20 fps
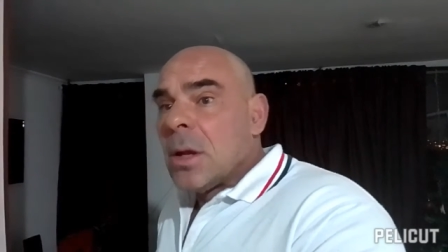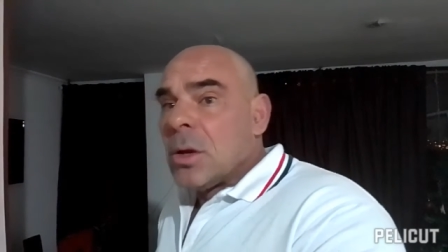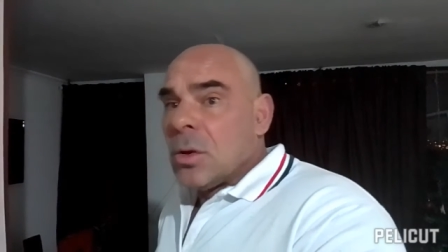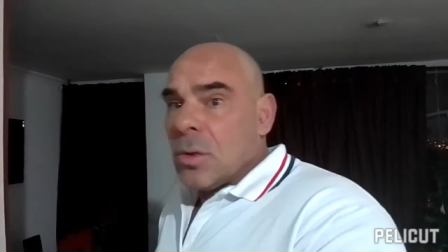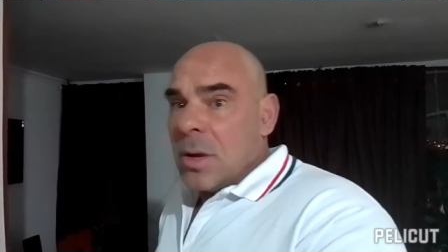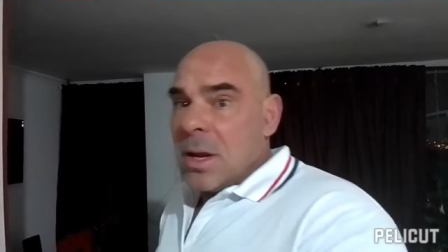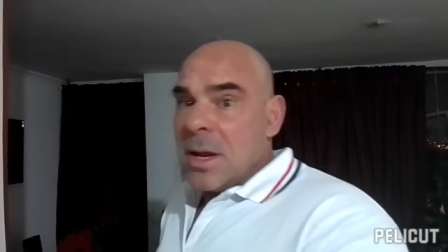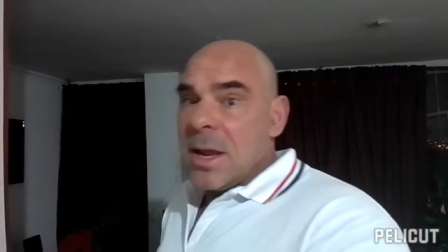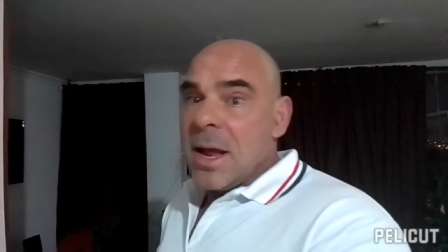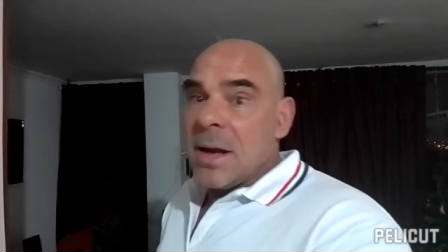You
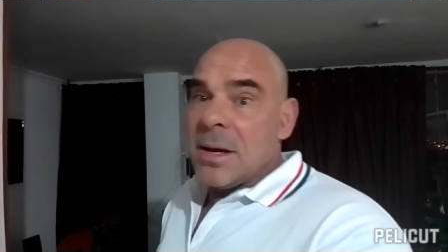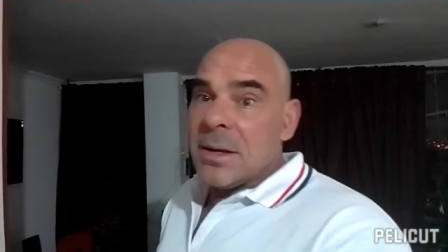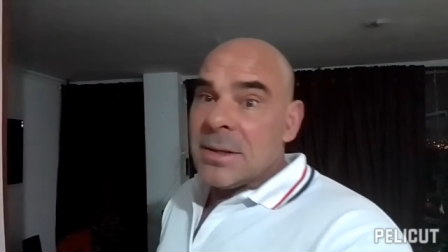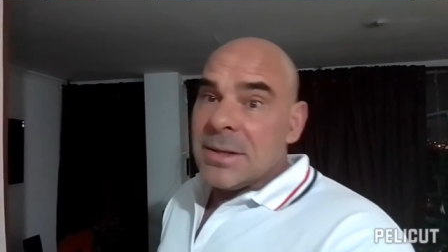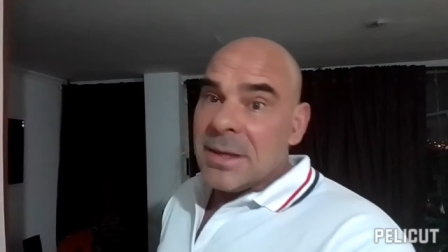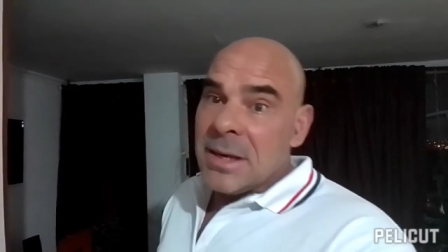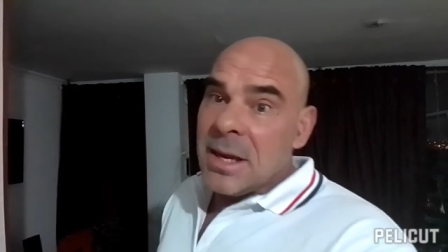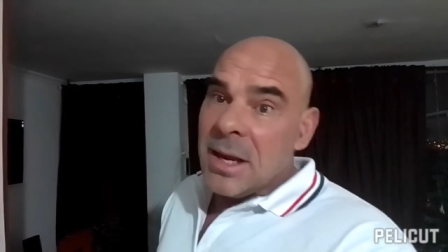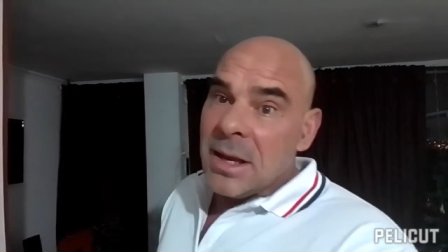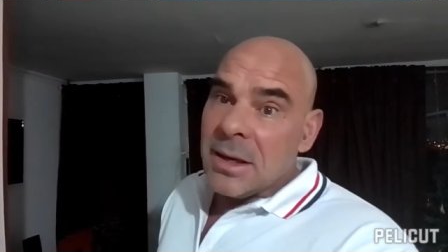can get
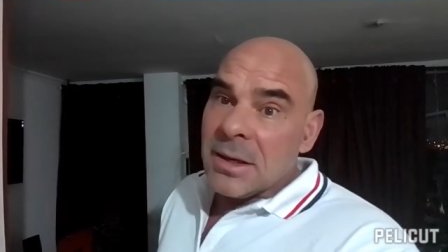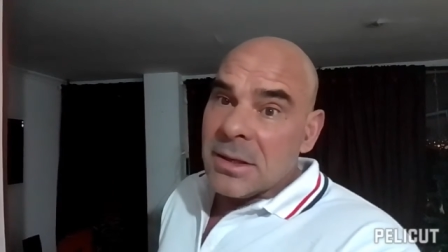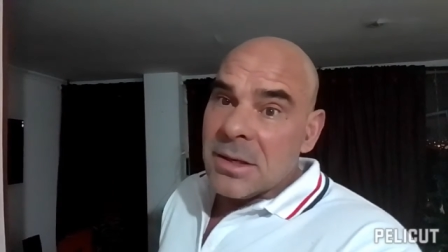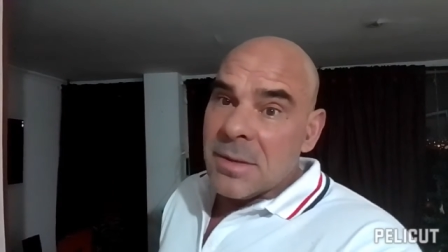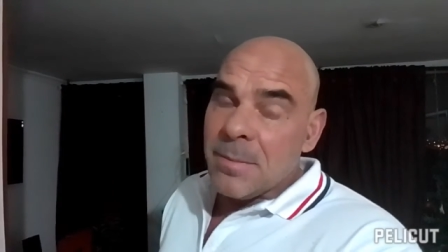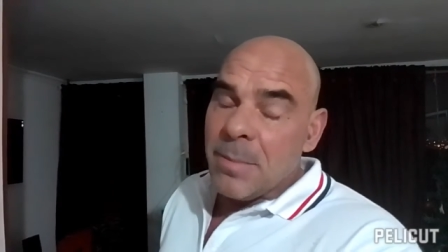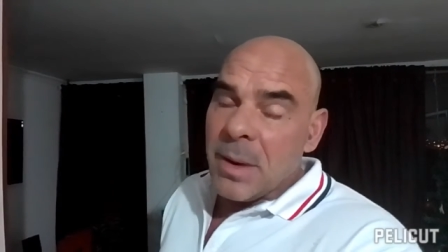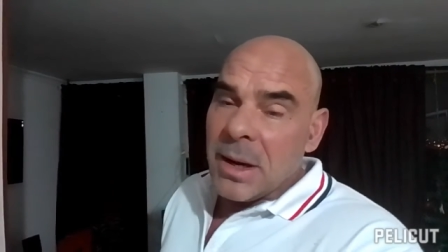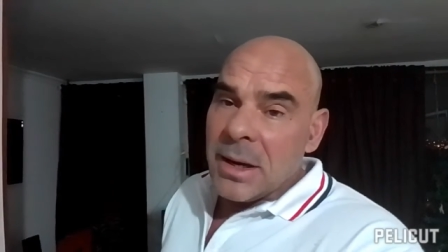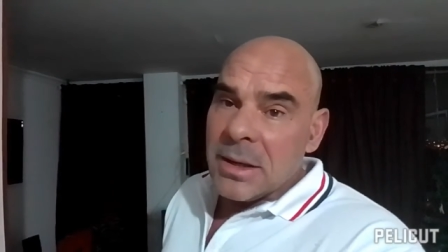into heated
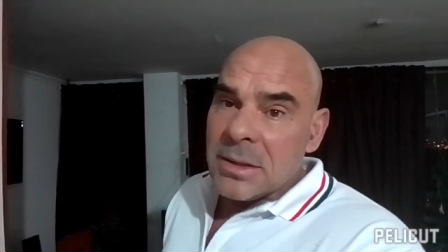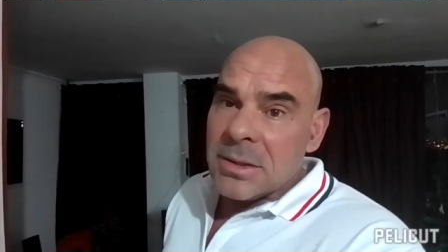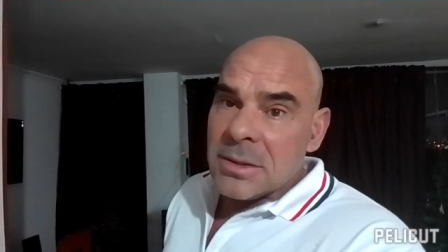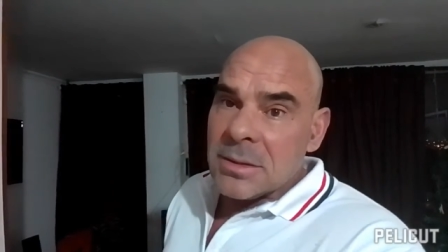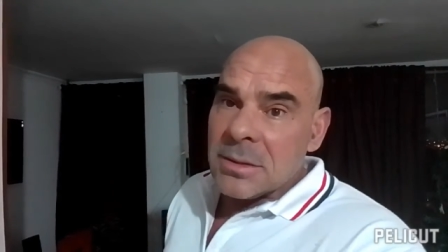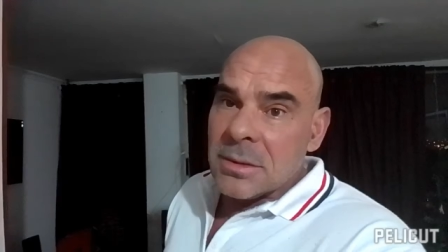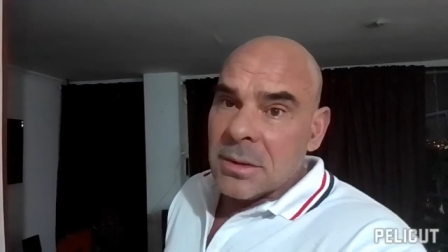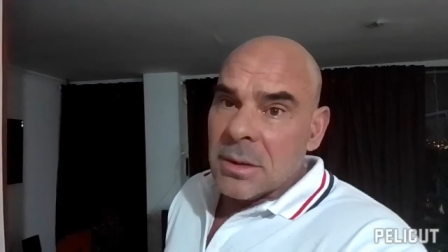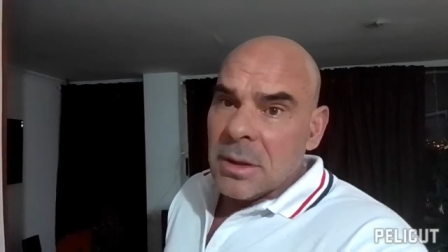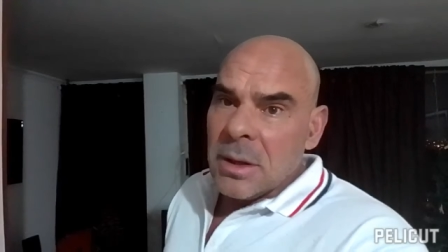
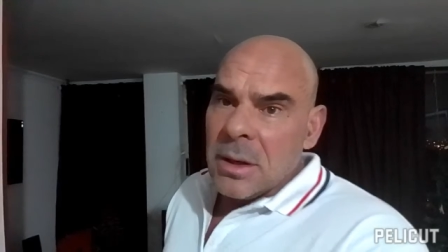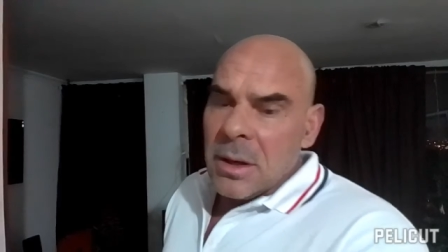debates.